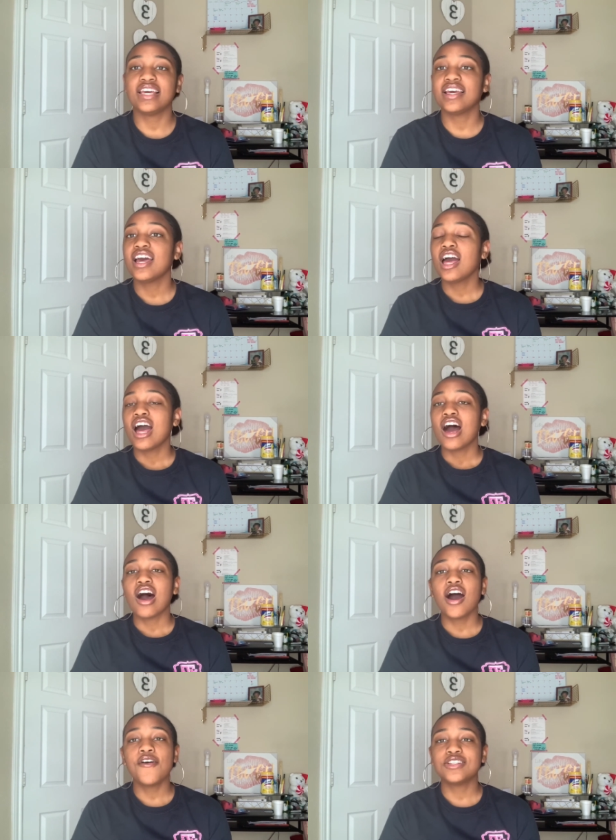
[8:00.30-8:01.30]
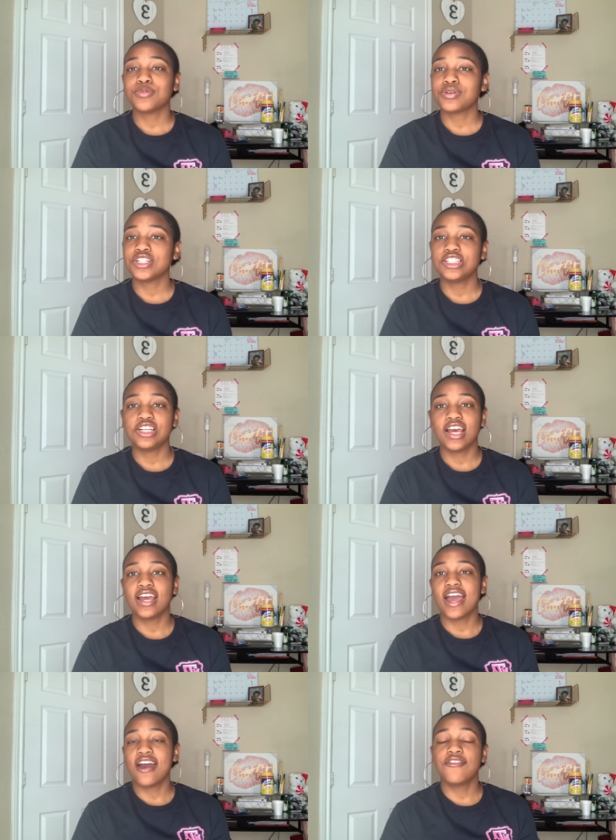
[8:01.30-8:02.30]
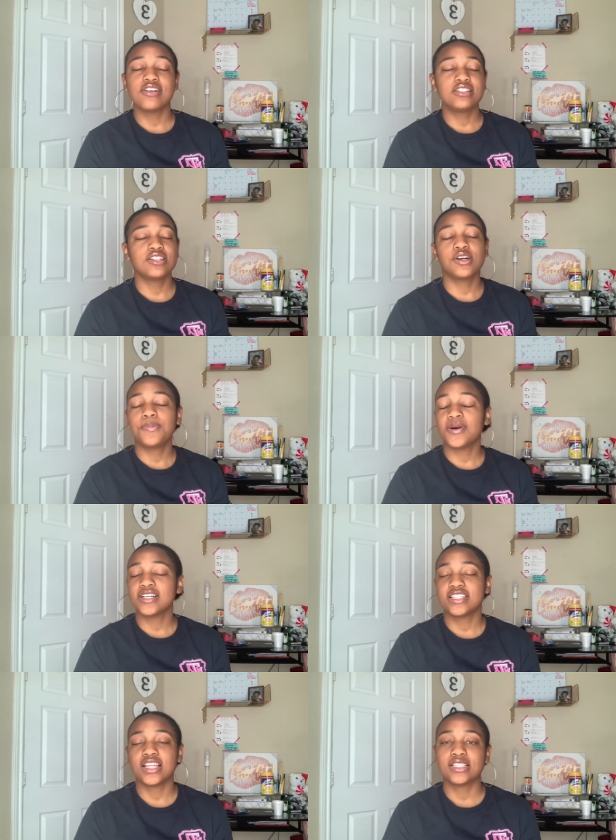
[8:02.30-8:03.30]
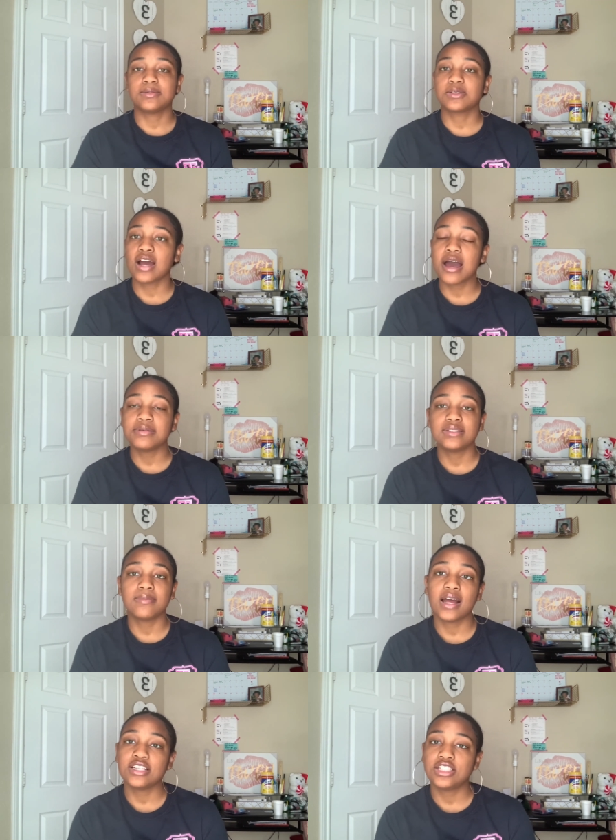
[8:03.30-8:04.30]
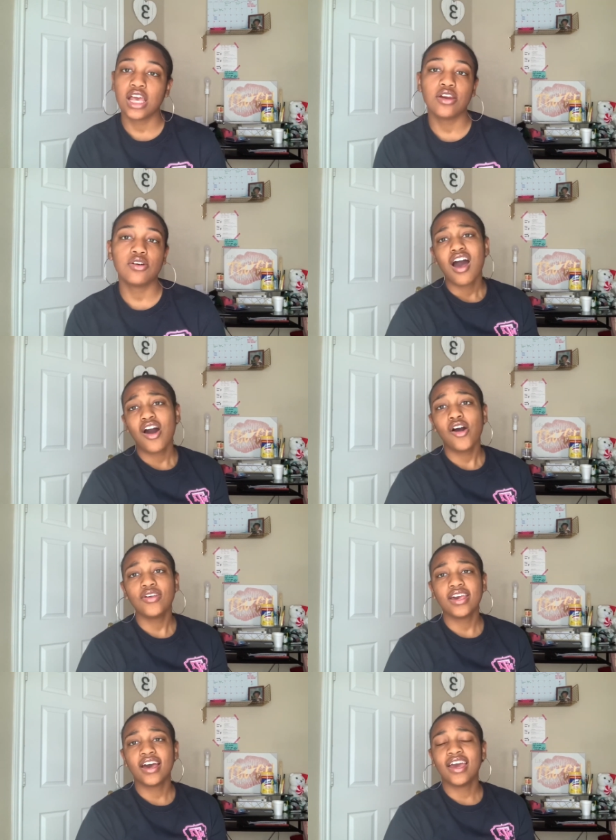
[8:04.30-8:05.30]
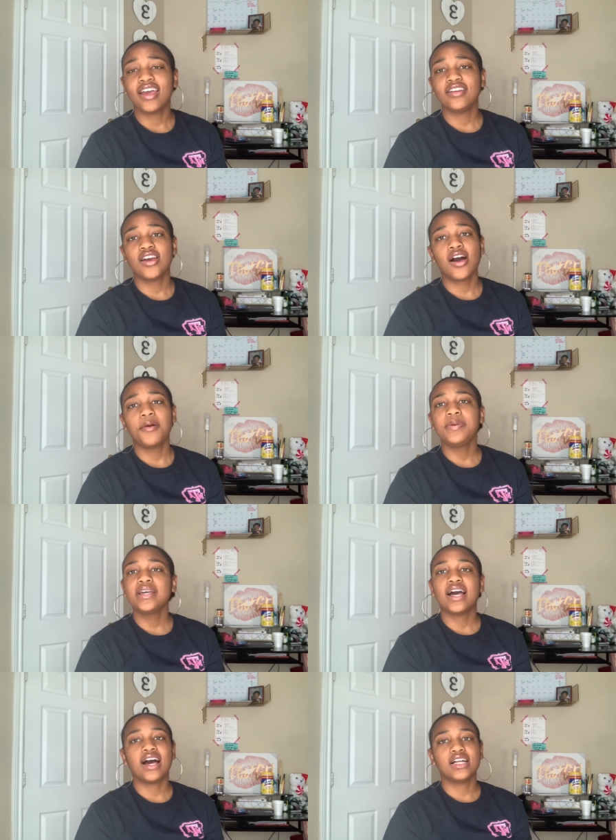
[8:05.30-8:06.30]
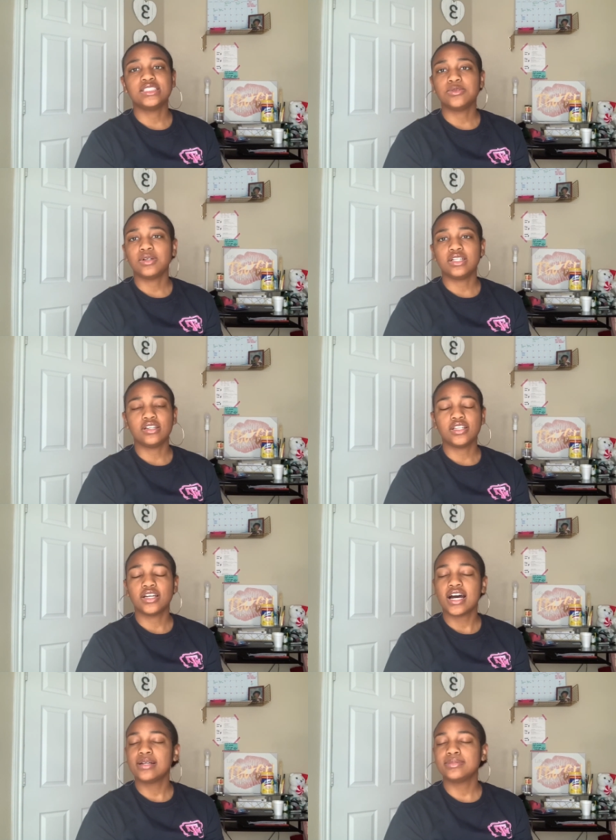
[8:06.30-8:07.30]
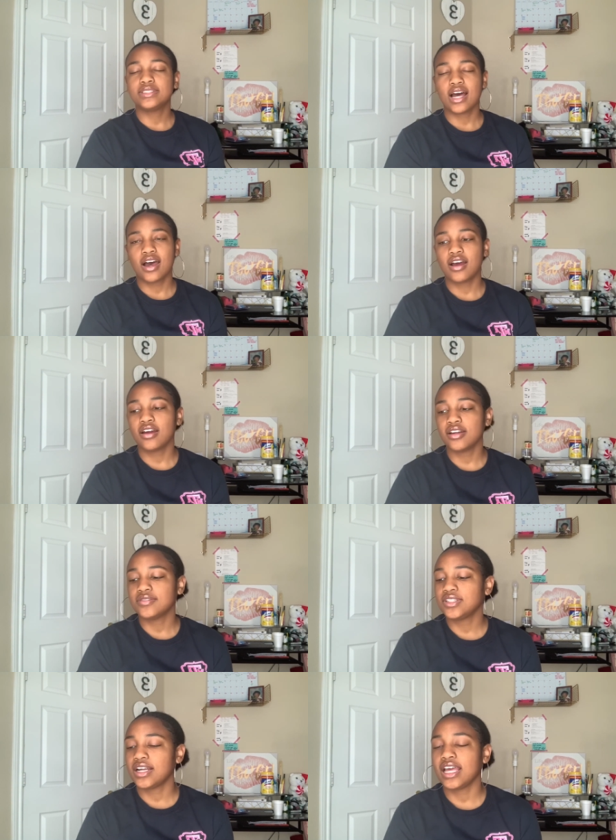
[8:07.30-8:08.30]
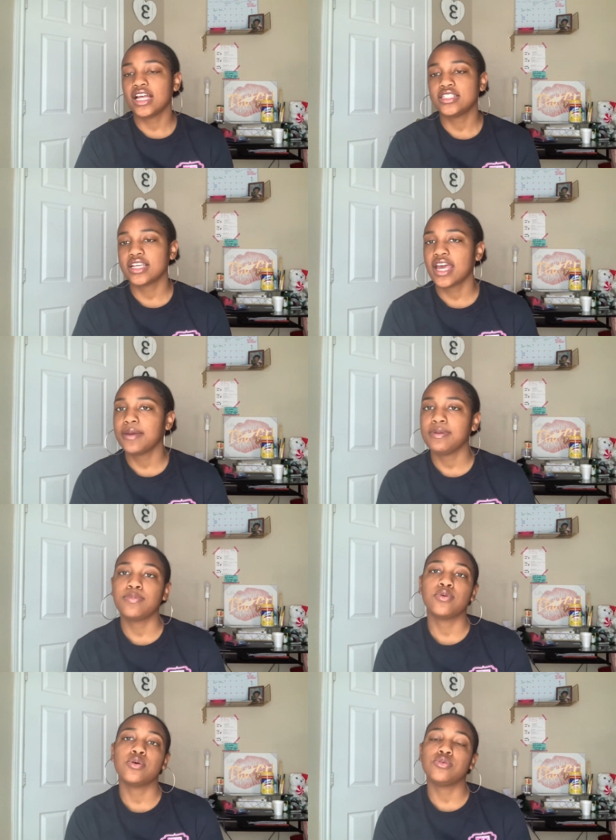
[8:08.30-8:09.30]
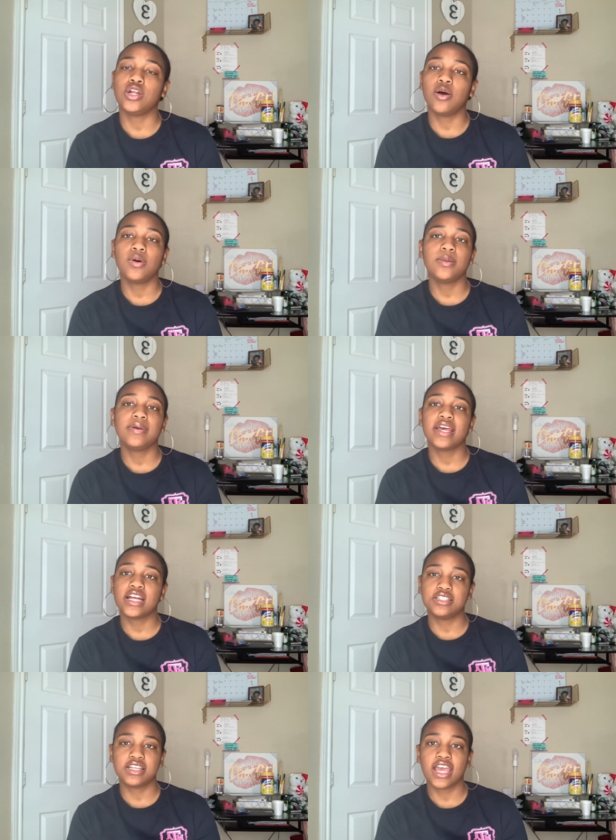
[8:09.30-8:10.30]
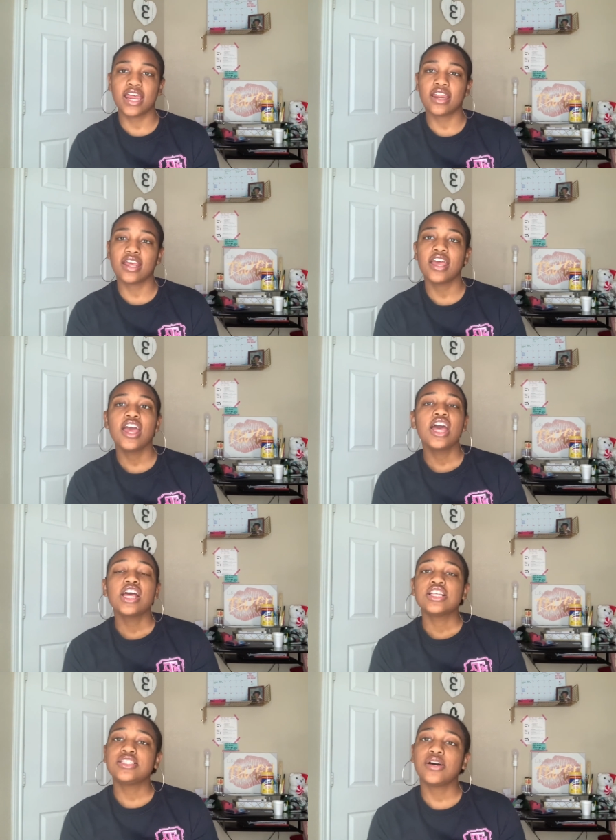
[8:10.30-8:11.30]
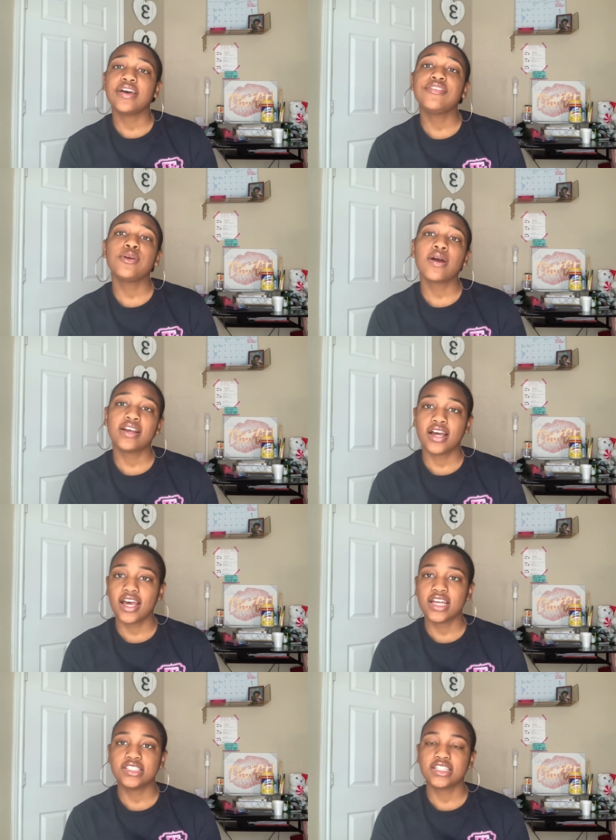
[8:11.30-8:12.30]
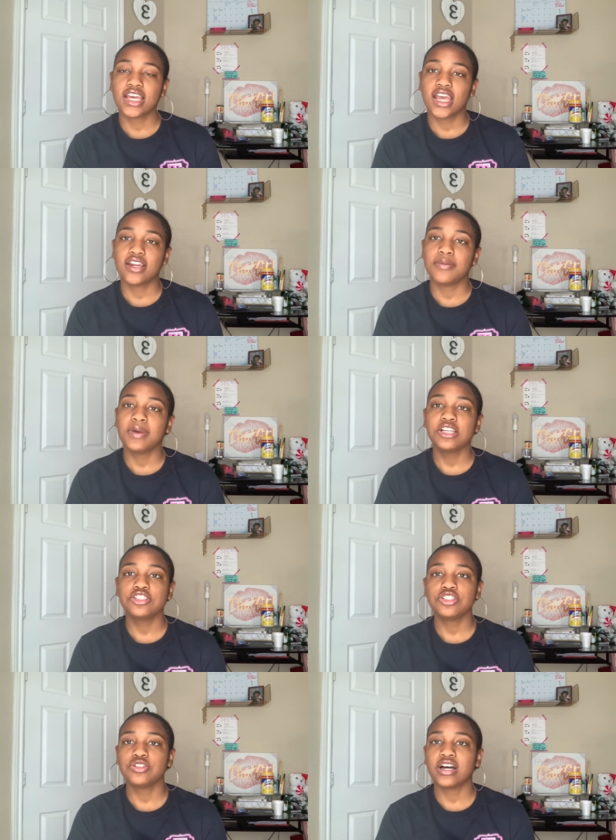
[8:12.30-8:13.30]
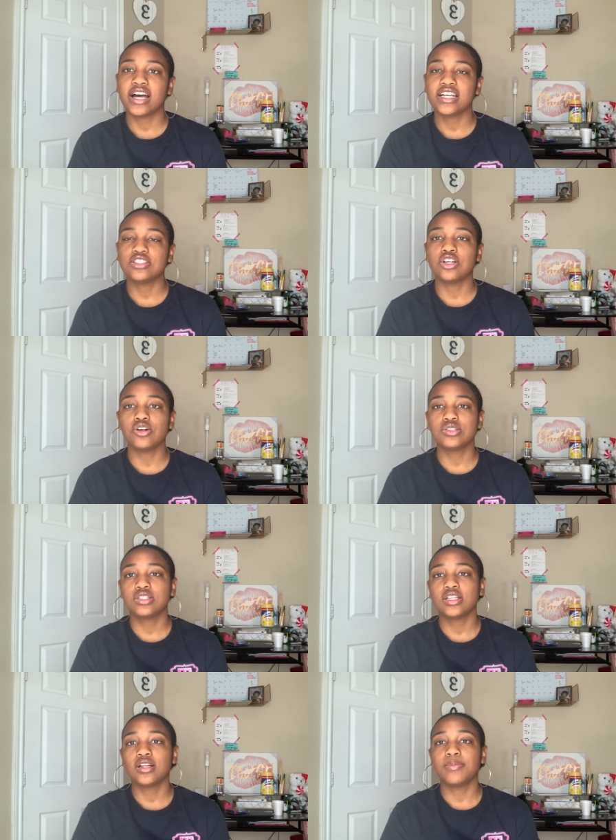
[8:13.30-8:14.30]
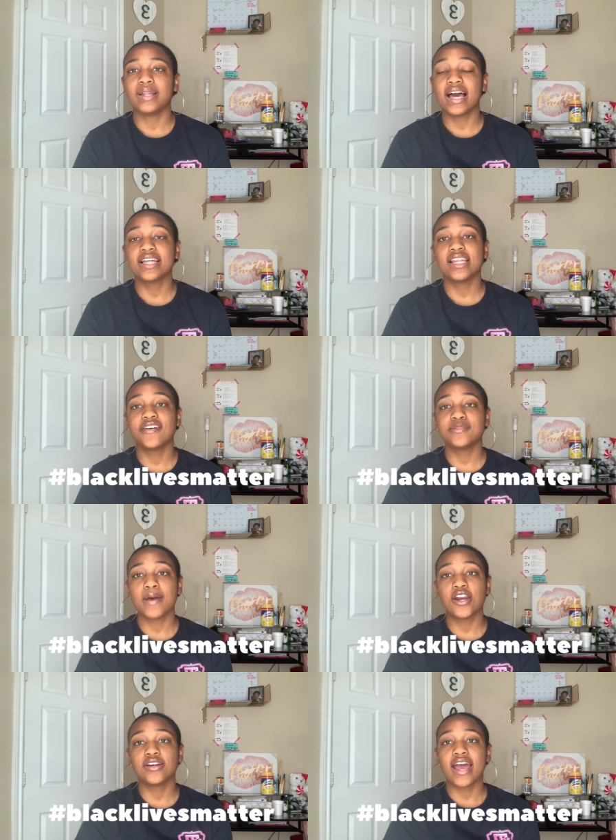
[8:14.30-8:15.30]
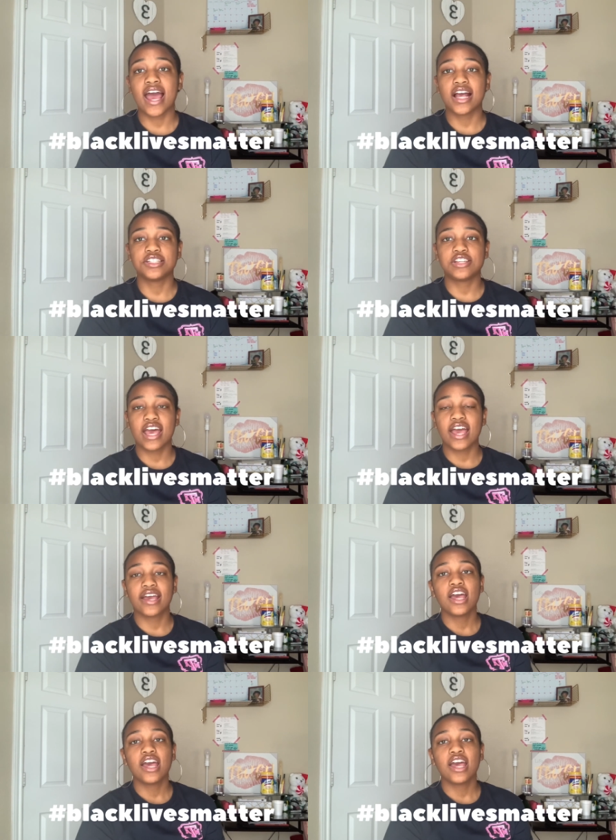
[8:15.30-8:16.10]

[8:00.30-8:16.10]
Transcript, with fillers: it I always appreciate every single person that subscribes to my channel oh yeah and y'all be kind to one another I'm tired of trying to educate people who don't want to be educated so if you are not educated make sure you guys go to the Black Lives Matter hashtag